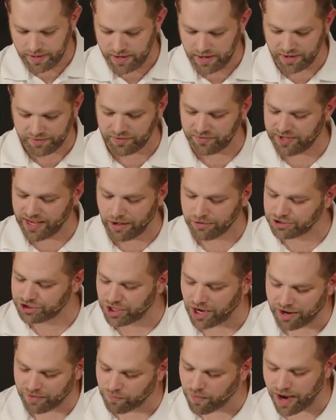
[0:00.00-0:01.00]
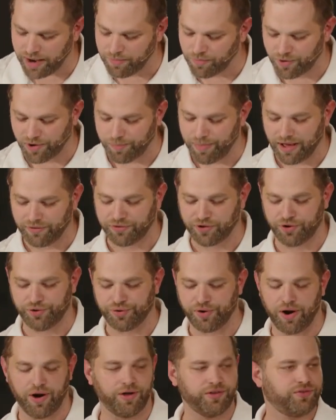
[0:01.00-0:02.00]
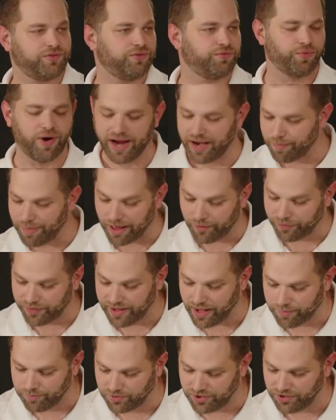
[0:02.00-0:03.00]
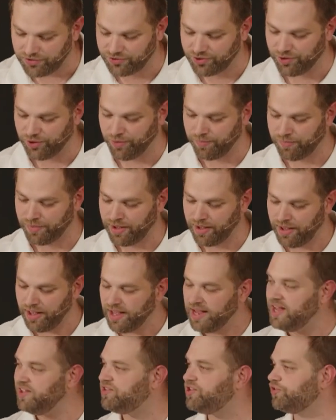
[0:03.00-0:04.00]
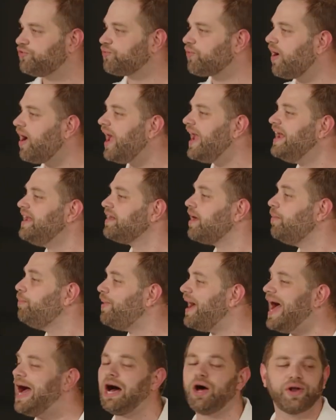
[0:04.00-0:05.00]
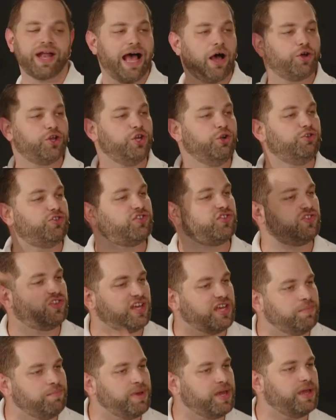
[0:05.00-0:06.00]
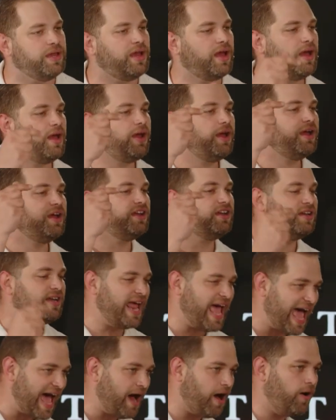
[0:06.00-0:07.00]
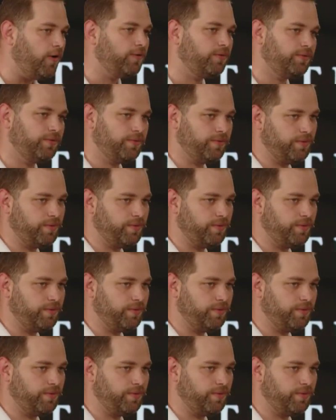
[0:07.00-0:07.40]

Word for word: He doesn't tell John, write more about the cross, write about the empty tomb. He says, write about how you see me now.